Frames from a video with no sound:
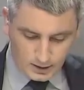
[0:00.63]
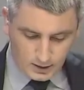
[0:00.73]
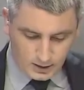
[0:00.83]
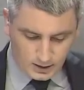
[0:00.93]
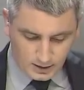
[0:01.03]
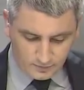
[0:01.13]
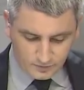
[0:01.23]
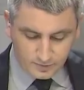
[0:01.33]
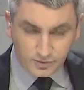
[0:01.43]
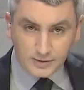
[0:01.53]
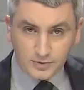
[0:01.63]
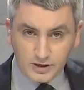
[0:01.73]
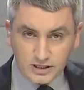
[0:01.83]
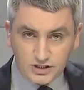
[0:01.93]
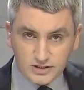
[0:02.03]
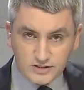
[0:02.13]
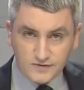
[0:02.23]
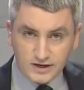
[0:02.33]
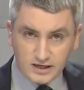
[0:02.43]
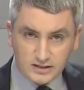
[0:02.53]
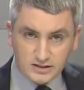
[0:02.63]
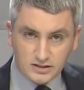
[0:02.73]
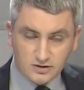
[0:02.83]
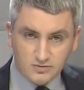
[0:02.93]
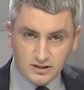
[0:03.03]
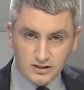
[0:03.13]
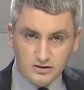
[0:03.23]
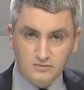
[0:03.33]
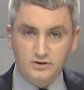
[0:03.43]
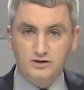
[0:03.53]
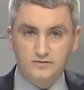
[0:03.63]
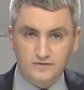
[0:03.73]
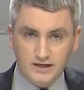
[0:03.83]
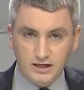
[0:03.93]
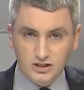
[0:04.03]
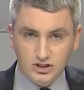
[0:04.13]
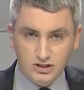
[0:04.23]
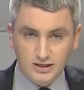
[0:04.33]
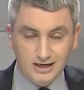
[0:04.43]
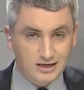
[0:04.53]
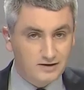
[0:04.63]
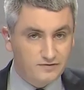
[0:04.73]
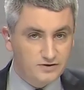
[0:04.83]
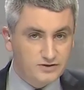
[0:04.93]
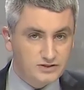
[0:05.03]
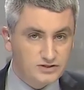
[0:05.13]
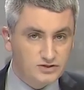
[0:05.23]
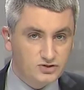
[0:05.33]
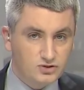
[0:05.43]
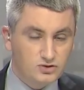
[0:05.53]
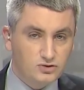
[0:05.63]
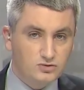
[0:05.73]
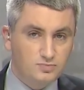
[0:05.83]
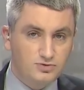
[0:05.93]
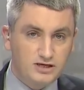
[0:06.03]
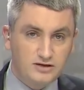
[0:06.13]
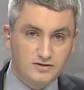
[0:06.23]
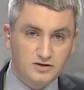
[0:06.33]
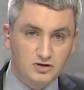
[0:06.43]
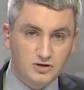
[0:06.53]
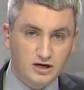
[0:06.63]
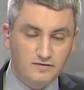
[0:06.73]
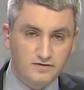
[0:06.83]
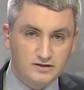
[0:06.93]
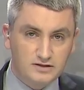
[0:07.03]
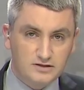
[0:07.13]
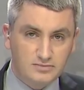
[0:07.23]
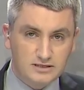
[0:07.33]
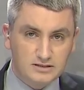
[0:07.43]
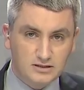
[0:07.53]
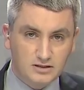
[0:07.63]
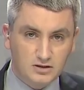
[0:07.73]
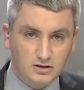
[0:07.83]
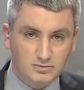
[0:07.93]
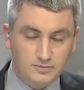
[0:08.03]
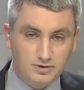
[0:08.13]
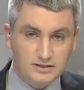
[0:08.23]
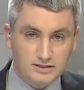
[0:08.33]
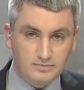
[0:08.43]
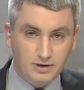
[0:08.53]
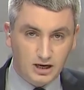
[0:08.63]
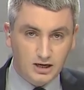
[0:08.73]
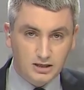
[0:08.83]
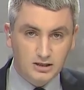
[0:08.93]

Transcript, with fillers: Now, from preparations for inter-Korean reunification and efforts to breathe new life into the domestic economy, President Park,